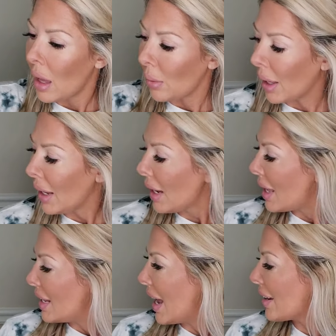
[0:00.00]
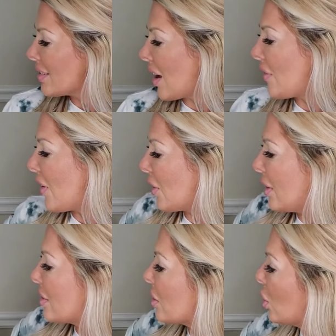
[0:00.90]
Okay, next I found
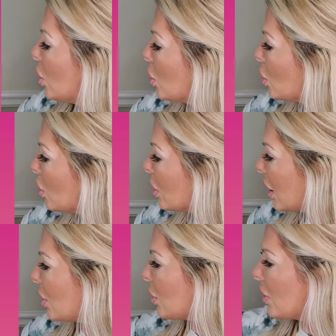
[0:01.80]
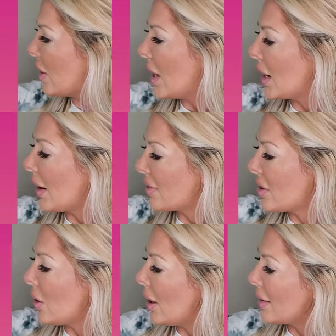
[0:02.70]
this cool little thing. I've
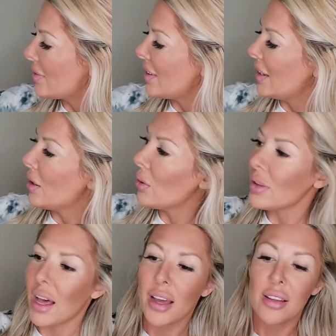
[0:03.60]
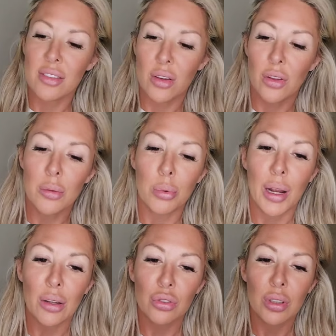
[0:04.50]
seen it online. It's called the
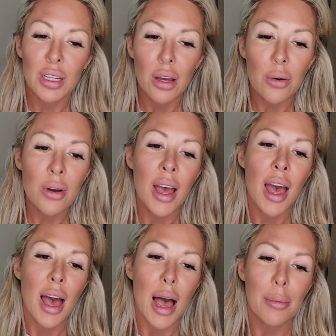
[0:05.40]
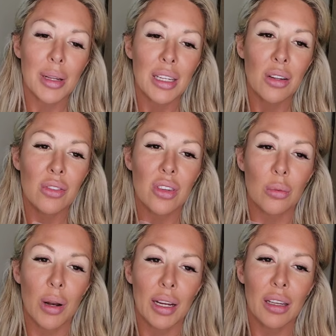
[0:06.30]
Brow Trio. I'm going to use the
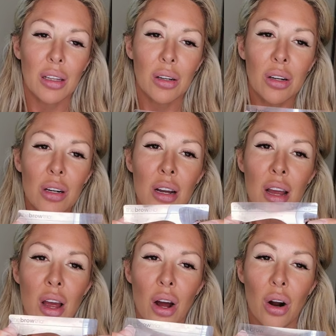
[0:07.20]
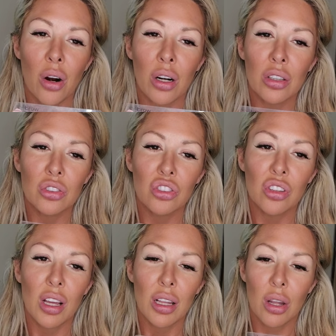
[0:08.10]
regular
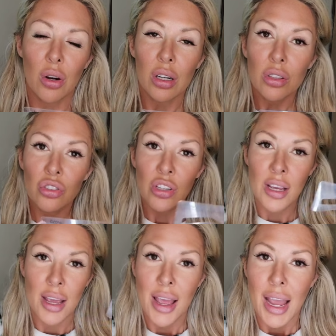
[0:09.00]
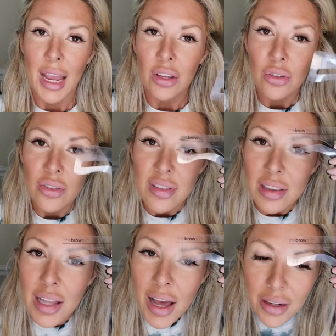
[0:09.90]
Arch Large, and you just
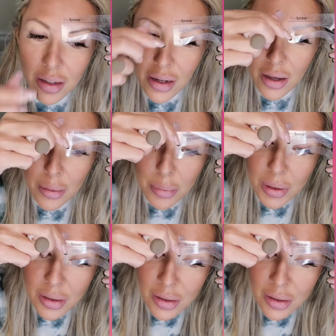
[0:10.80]
line it up